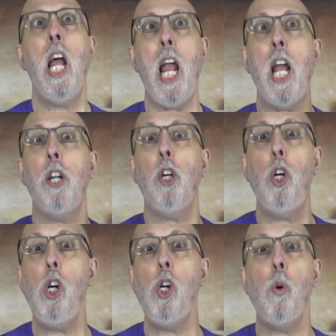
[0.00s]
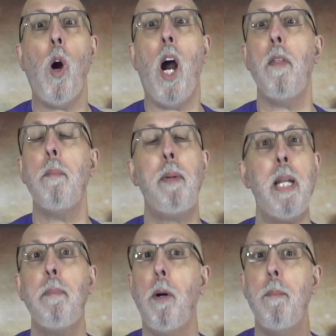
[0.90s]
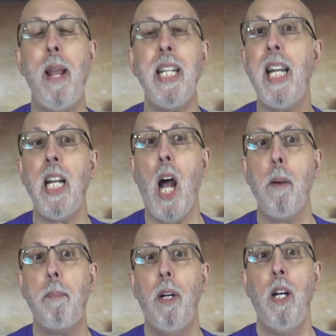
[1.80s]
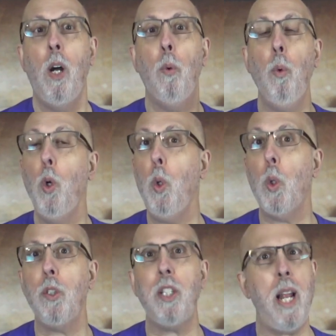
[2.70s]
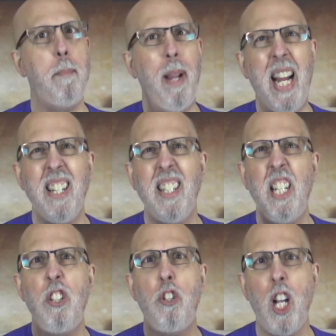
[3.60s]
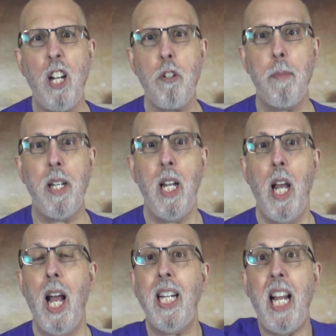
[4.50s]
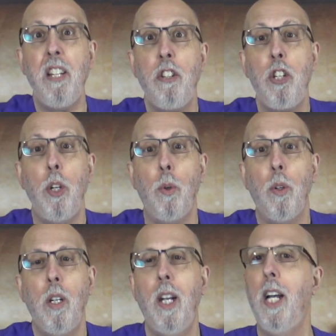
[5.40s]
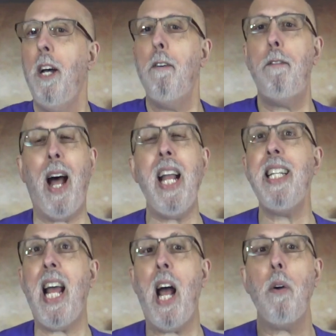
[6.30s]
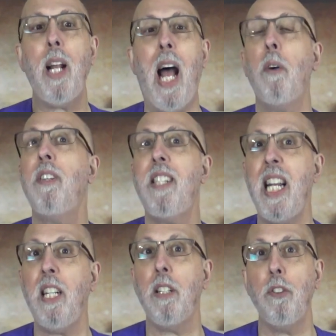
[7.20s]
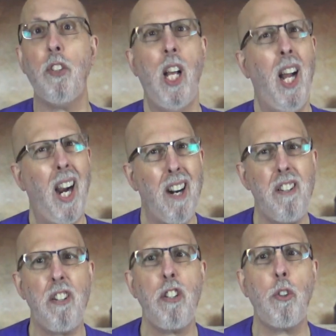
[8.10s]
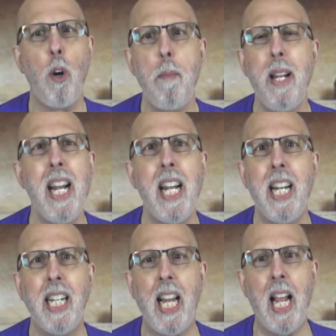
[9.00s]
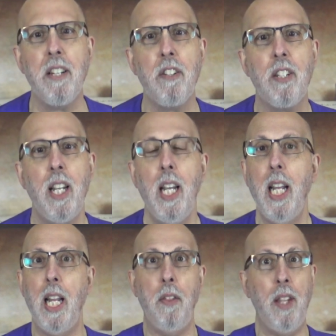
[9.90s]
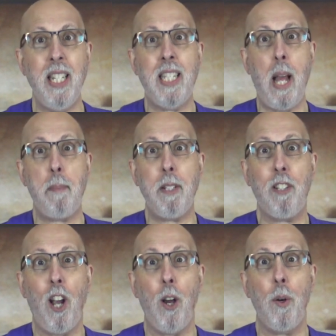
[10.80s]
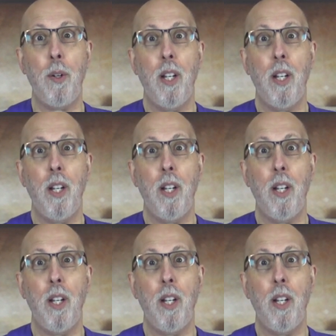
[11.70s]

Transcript: And who are the people making up rules and passing judgment against you? Find out how singles are discriminated against in this episode